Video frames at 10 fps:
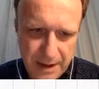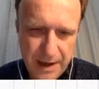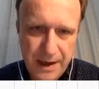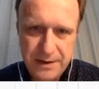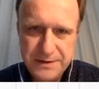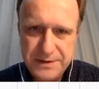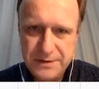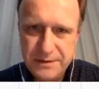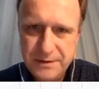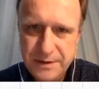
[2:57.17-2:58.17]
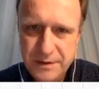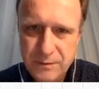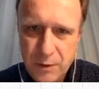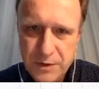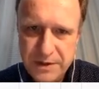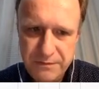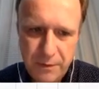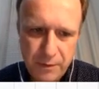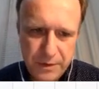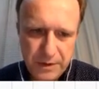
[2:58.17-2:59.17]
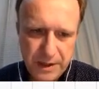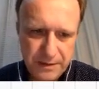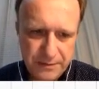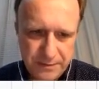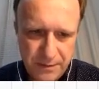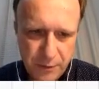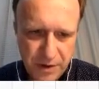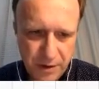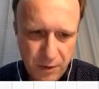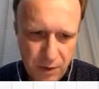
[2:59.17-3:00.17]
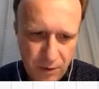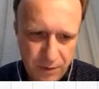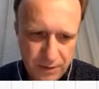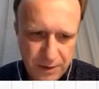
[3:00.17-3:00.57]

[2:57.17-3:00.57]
And invoke a formula or a law